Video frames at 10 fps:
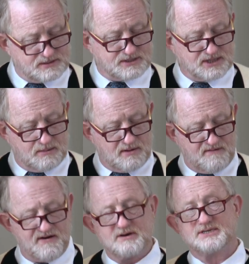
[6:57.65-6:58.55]
some
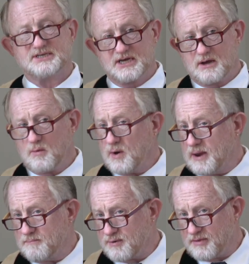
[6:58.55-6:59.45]
of our sick
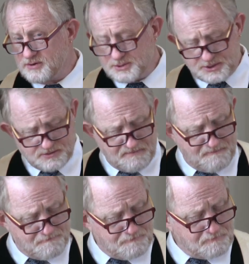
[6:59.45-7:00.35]
white brothers.
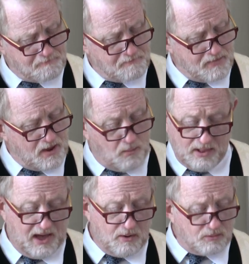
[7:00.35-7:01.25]
Well,
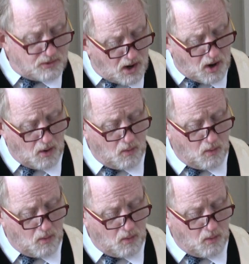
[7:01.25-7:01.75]
I don't know